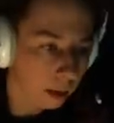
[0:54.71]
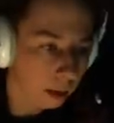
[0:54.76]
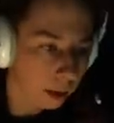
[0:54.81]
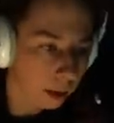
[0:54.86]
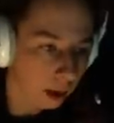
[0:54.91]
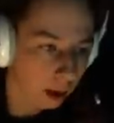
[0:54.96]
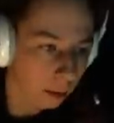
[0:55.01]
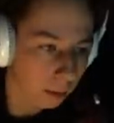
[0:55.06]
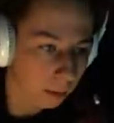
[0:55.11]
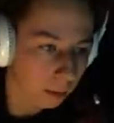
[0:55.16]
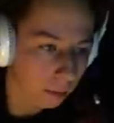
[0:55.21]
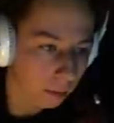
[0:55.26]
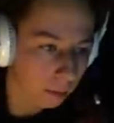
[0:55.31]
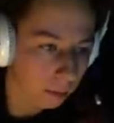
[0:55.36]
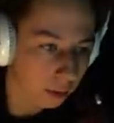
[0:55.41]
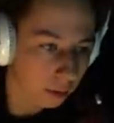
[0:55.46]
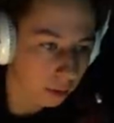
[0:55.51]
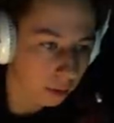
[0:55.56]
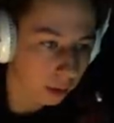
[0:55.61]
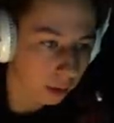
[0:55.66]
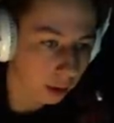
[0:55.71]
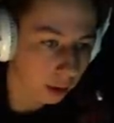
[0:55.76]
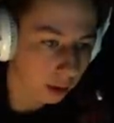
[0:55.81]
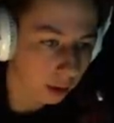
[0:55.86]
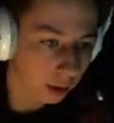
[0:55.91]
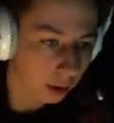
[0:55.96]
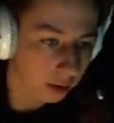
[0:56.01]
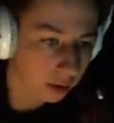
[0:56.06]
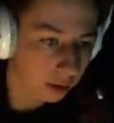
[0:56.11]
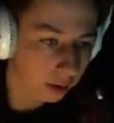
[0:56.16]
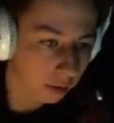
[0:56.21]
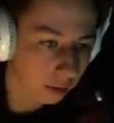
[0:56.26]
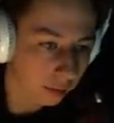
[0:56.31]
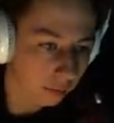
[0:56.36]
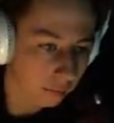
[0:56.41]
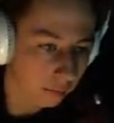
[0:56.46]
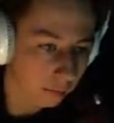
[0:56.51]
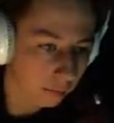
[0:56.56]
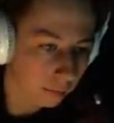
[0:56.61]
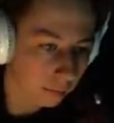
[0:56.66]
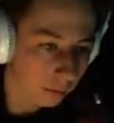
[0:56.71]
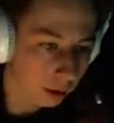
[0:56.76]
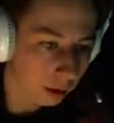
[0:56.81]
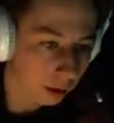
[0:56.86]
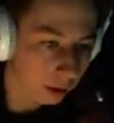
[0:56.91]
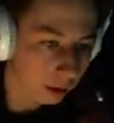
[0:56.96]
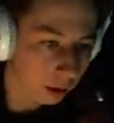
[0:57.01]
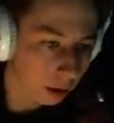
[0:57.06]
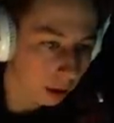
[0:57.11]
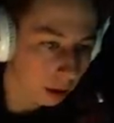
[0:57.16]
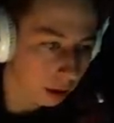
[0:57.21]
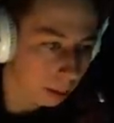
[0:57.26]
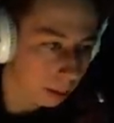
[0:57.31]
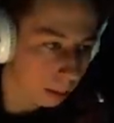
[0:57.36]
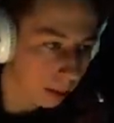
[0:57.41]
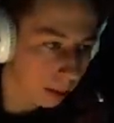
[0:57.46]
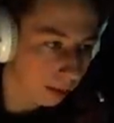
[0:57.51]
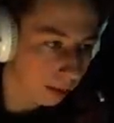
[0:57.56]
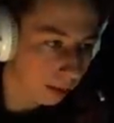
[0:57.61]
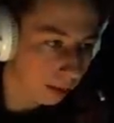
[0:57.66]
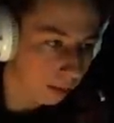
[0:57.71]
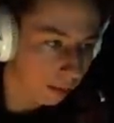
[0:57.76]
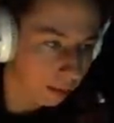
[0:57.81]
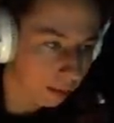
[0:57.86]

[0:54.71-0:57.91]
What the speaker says: Okay, do like this. Open!